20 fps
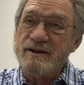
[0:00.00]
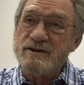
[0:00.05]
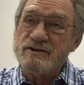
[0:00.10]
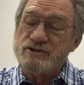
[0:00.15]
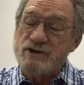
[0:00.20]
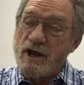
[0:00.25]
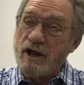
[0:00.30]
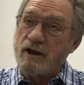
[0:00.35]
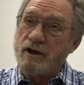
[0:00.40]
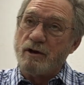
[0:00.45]

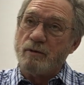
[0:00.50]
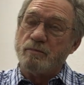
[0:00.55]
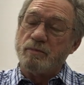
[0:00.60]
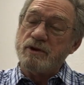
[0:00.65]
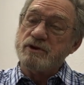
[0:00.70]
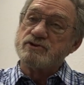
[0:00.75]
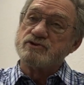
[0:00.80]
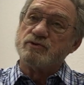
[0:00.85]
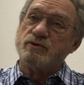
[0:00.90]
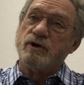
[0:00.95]
Jacob
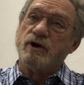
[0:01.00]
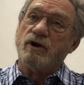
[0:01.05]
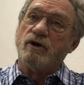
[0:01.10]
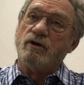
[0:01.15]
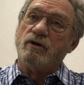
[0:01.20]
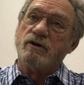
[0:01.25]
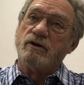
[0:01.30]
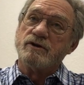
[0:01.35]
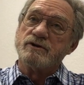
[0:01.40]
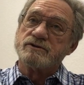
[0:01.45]

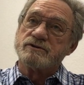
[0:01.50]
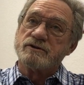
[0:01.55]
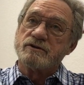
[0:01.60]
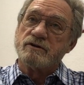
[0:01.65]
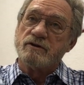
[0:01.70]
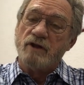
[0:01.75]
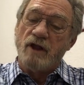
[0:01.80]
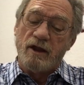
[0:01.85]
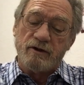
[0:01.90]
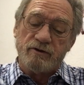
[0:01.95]
Israel is
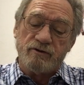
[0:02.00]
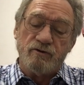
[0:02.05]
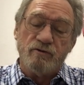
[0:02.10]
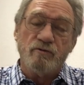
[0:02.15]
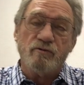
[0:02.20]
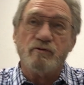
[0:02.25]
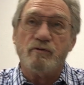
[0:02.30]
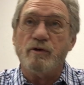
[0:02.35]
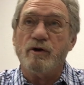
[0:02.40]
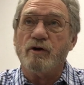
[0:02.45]
not
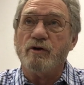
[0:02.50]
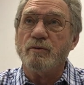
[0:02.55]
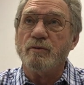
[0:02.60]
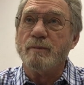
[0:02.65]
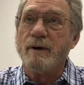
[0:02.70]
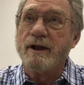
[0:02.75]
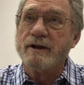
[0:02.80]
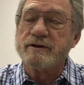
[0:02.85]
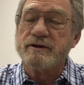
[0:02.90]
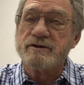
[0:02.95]
too thrilled
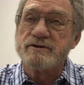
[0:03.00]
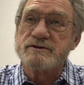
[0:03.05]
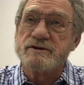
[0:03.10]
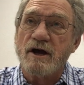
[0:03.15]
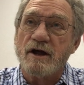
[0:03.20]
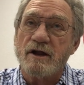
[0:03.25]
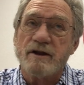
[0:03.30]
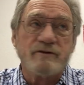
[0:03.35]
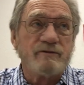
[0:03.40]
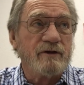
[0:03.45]
about this
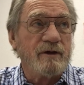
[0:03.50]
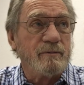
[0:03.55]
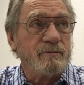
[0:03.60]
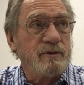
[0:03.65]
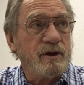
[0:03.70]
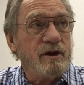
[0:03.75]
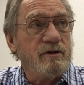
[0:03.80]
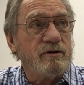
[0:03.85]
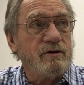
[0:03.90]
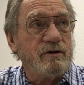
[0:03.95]

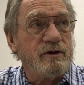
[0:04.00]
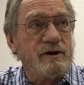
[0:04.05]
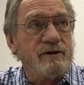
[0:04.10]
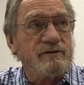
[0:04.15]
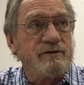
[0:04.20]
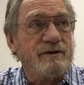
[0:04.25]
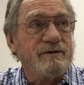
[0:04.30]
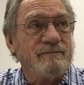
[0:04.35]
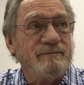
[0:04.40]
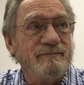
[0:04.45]
concept either,
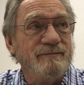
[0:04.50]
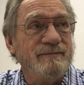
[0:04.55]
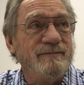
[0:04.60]
is he?